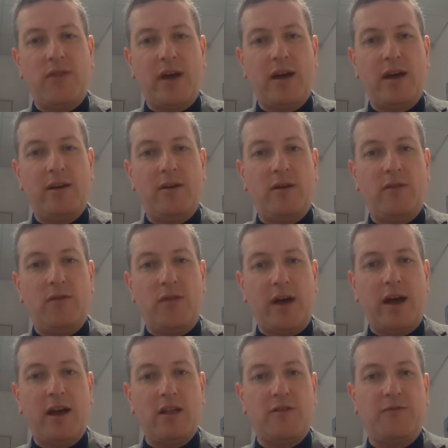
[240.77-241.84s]
that
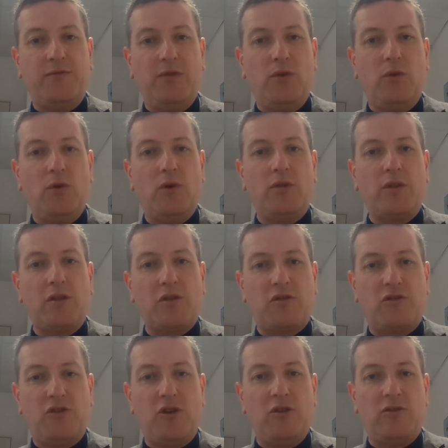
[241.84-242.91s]
that is for the
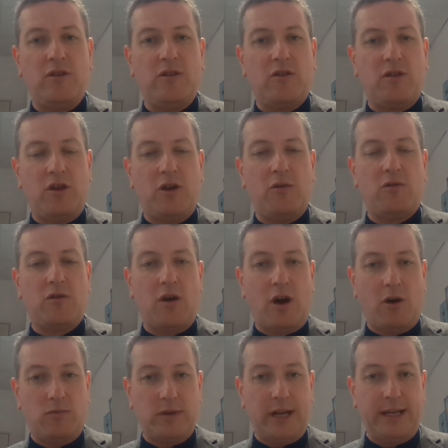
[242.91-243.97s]
students use
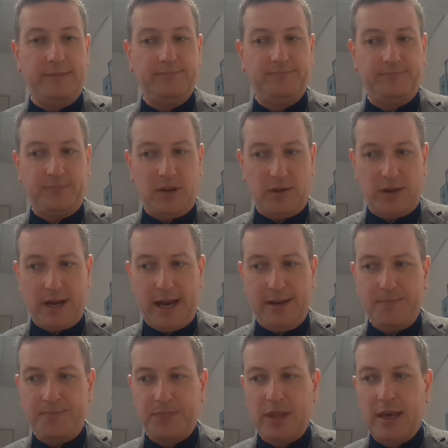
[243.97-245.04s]
only. OK,
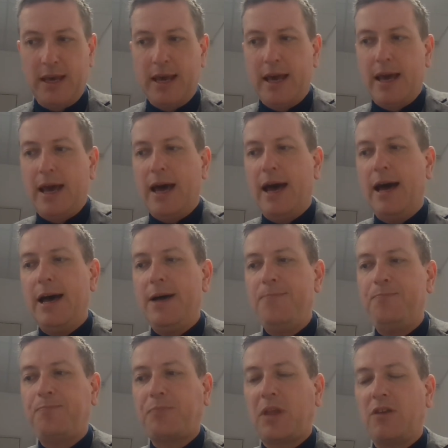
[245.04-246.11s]

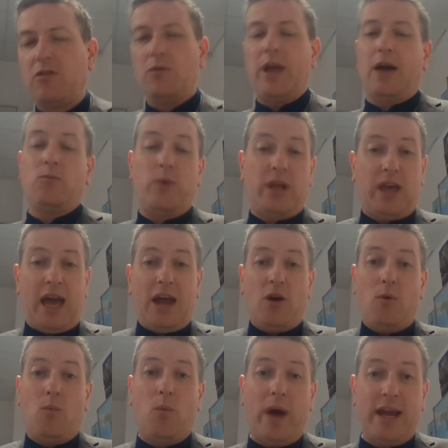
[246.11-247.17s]
um, so yeah, we
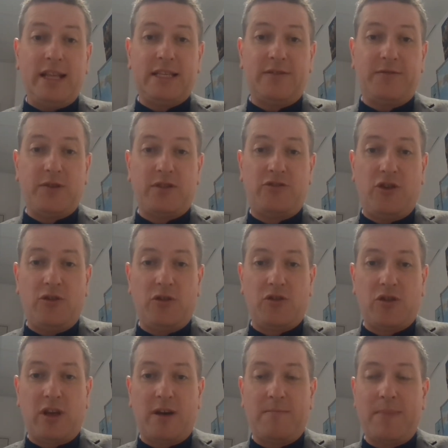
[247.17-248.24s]
cannot wait for students
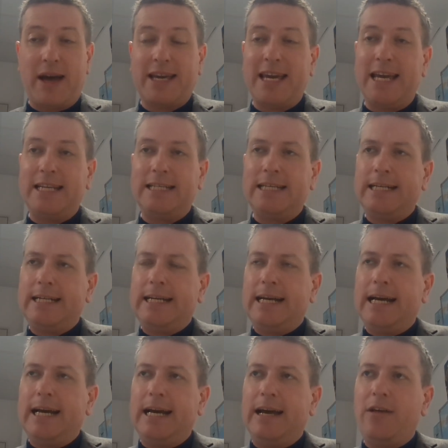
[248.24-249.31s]
to come back in.
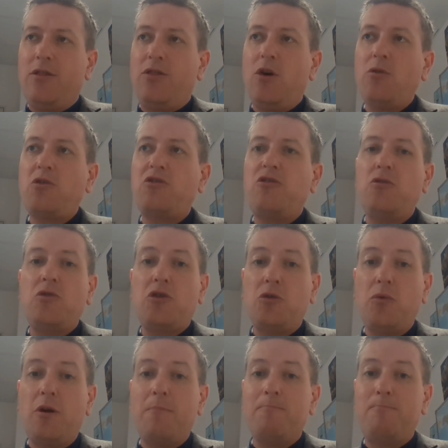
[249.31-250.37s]
Uh, those students
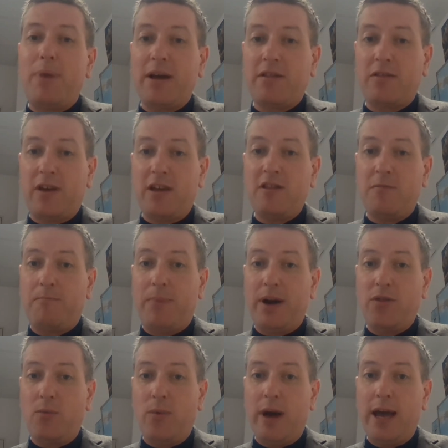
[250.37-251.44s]
who are on buses, by
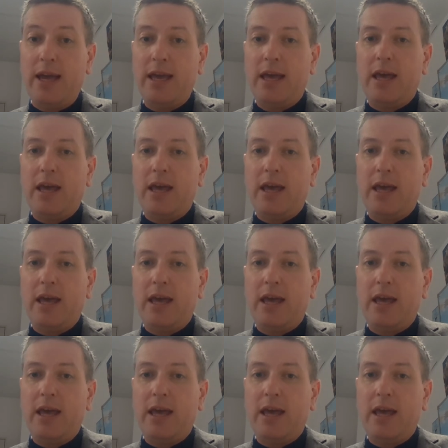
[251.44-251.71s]
the way,